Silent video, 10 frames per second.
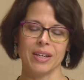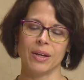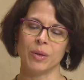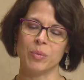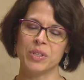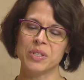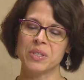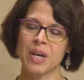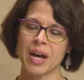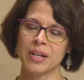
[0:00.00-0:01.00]
Yeah. Um, the
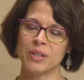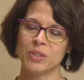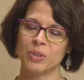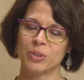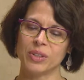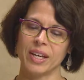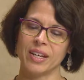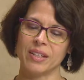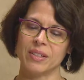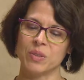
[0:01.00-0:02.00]
desire to
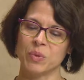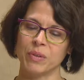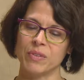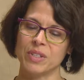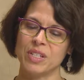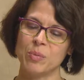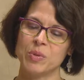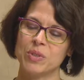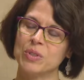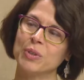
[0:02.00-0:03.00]
create is one of the
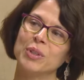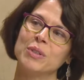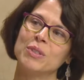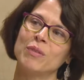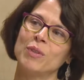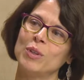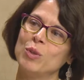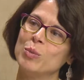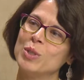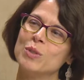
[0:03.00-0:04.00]
deepest yearnings of the
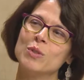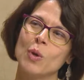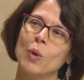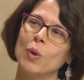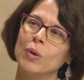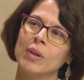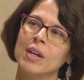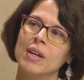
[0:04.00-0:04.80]
human soul.